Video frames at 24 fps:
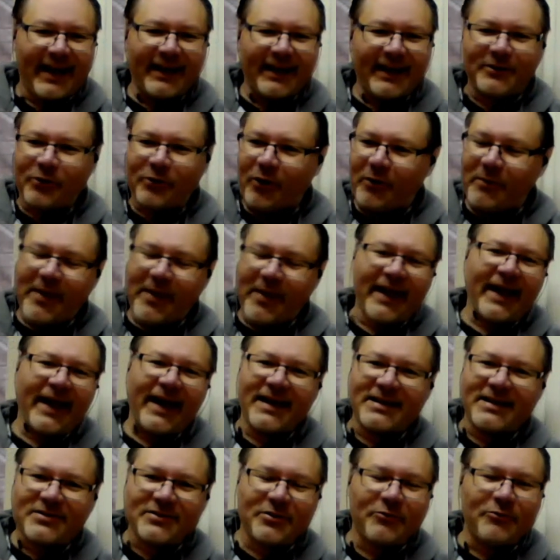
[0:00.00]
I told my
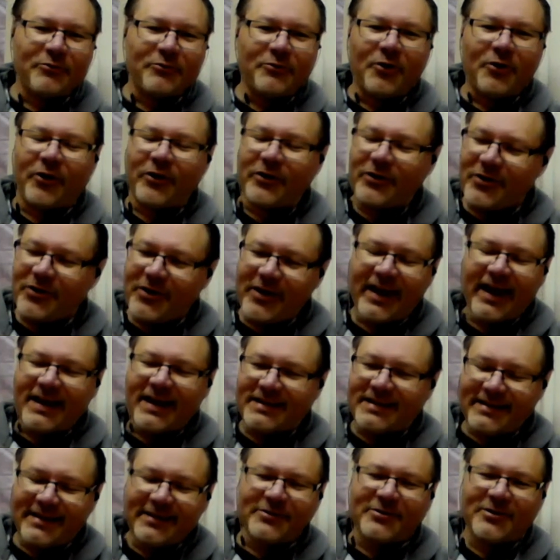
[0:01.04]
guys on the floor, you
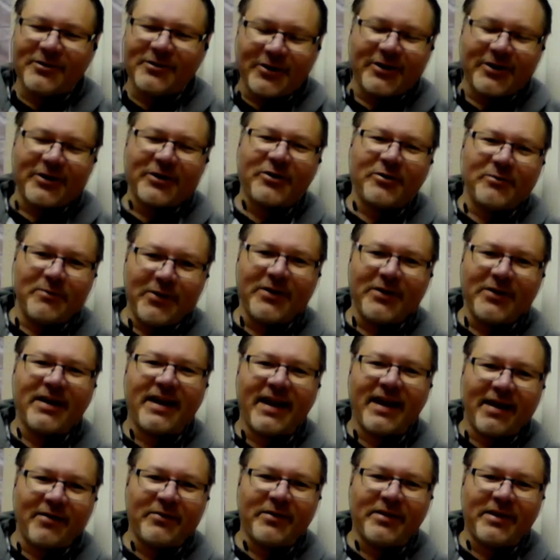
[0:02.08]
guys need to learn to
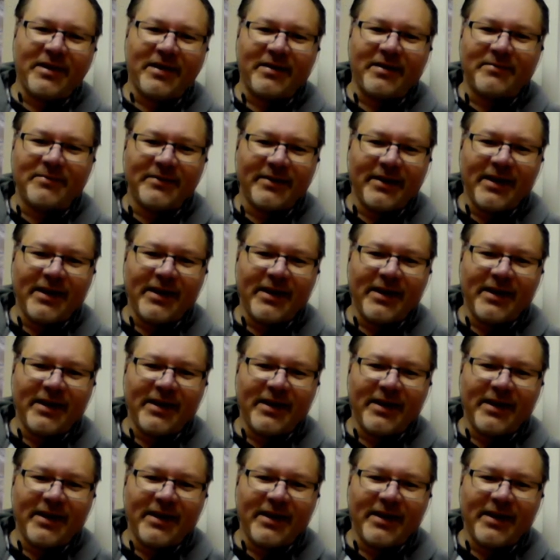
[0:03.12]
communicate with him,